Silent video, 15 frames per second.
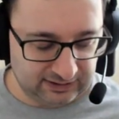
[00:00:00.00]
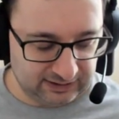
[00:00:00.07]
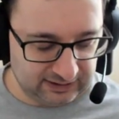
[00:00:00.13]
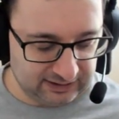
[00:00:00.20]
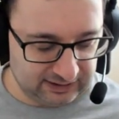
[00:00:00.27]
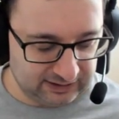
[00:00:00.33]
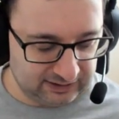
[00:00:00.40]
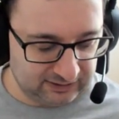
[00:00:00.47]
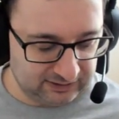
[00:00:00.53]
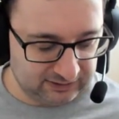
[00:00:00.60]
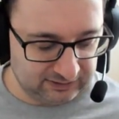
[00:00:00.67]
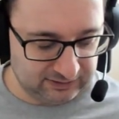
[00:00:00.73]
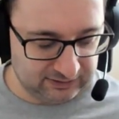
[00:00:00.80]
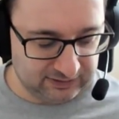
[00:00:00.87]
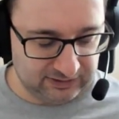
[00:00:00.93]

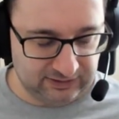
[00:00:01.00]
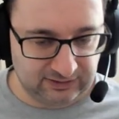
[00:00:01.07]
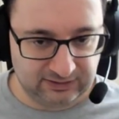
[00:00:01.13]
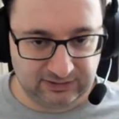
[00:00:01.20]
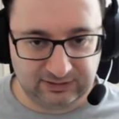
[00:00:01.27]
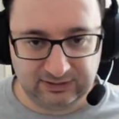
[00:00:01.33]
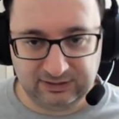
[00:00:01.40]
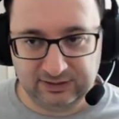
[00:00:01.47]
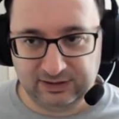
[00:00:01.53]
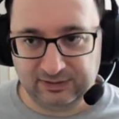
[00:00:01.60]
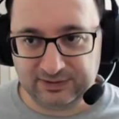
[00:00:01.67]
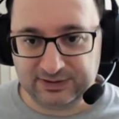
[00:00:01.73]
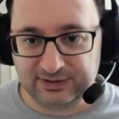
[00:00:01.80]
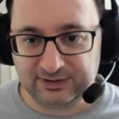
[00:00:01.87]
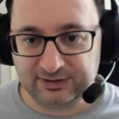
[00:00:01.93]
I'll go
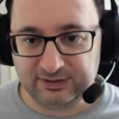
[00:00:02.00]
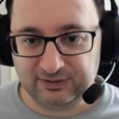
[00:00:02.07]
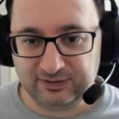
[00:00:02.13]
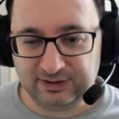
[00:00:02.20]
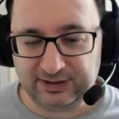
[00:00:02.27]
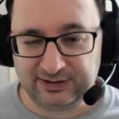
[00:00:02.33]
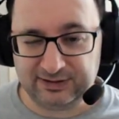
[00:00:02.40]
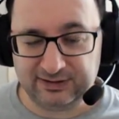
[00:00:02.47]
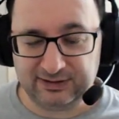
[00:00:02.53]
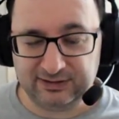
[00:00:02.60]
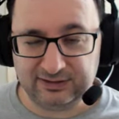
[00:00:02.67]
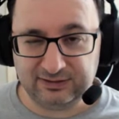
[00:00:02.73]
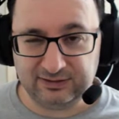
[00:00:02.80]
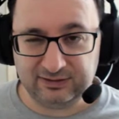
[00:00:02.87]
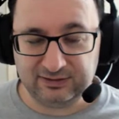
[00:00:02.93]
into that in
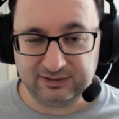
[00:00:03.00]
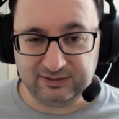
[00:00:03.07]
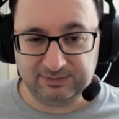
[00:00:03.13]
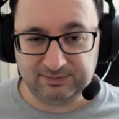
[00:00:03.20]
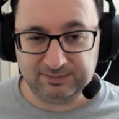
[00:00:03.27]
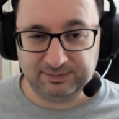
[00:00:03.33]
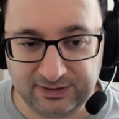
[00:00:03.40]
another.